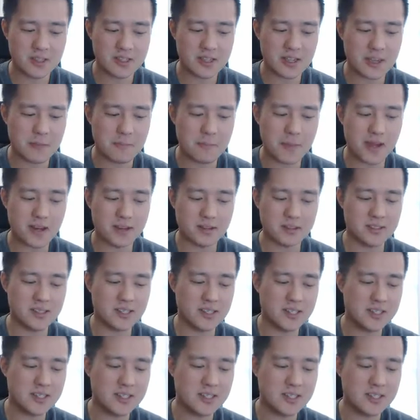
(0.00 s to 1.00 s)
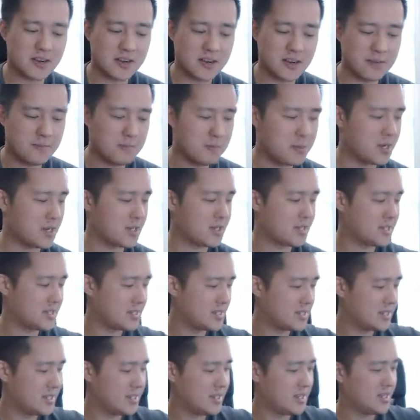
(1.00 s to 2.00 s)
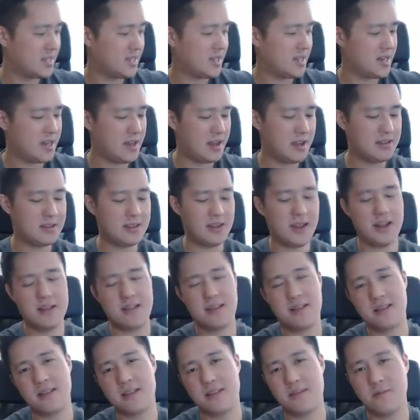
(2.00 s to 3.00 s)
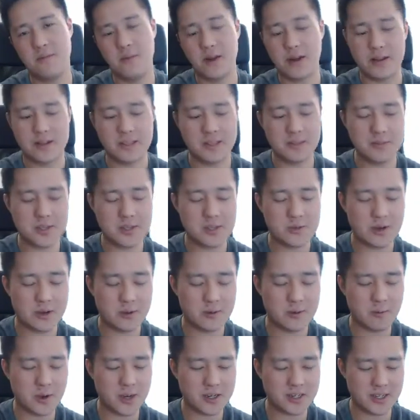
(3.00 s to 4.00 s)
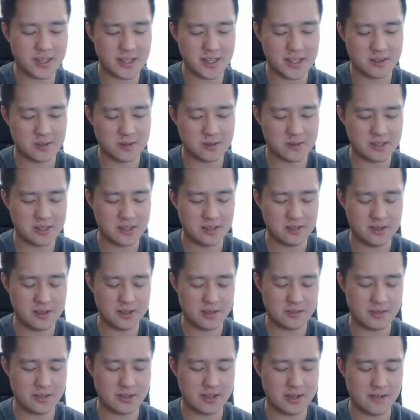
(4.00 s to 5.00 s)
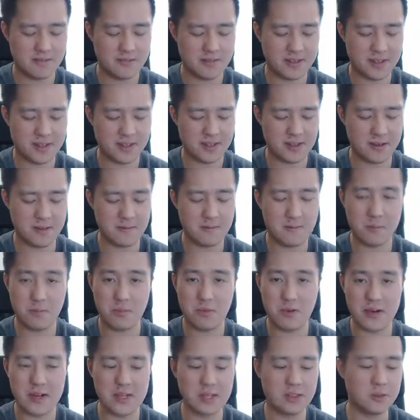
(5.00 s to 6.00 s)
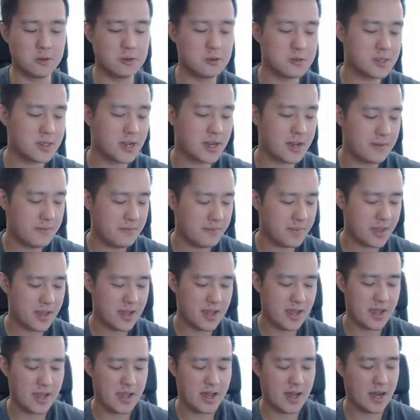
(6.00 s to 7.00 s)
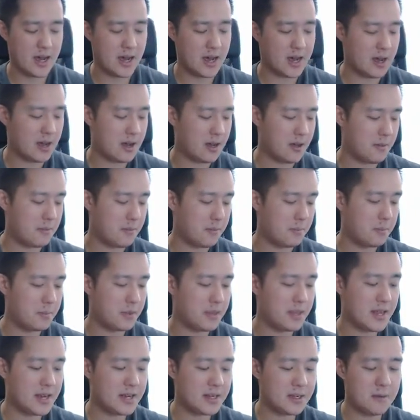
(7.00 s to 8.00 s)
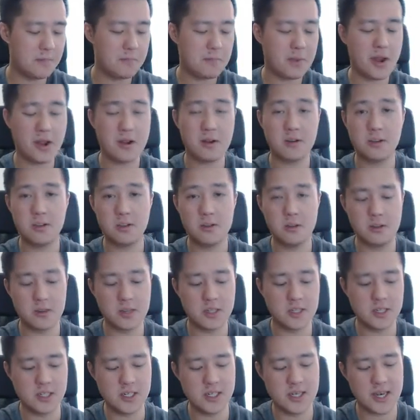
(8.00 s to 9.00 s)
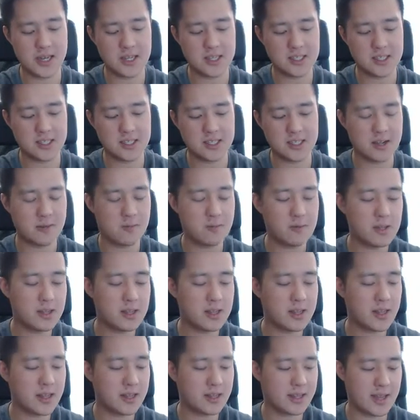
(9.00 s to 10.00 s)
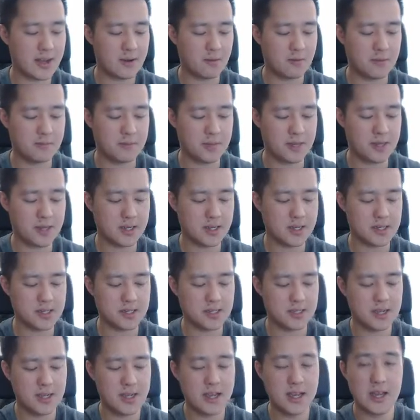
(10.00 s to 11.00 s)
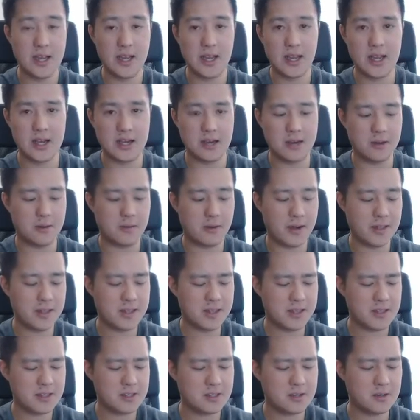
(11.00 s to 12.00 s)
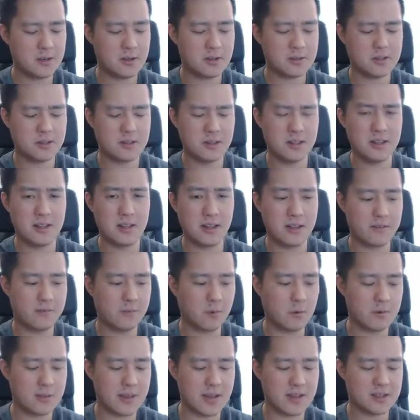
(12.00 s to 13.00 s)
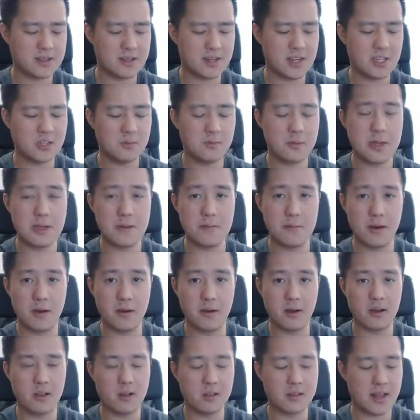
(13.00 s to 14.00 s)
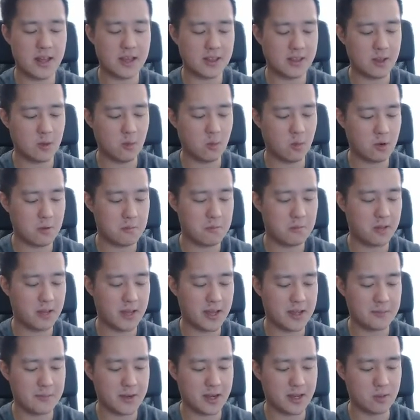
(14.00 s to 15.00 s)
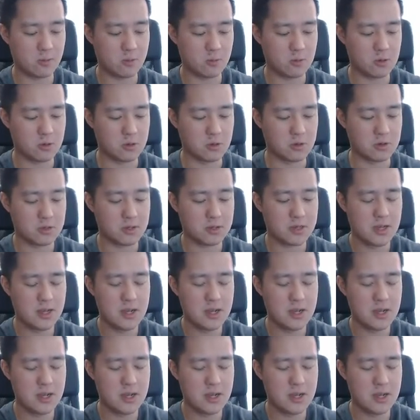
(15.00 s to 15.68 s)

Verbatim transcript: like Battle City started. But uh, I, I, when I sometimes when I rewatch, I think there was still some stuff that they're pretty loose on. Um, but then compared to the G X series, I really like that one because uh, I think they still did like four thousand H P, but other than that, they were playing by the rules.